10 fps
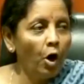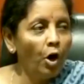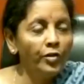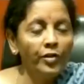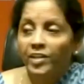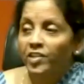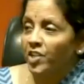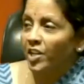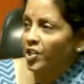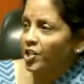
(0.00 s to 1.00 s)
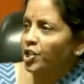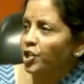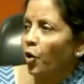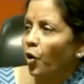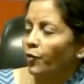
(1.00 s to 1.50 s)
On the
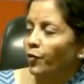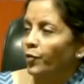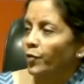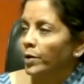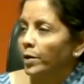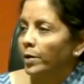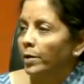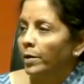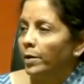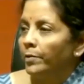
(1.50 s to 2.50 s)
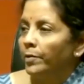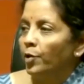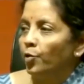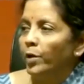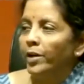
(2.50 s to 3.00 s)
suggestion of
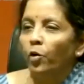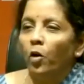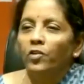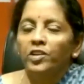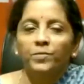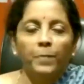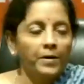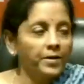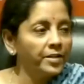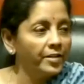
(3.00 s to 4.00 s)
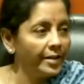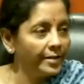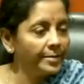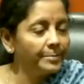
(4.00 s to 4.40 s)
the ruling Congress party there.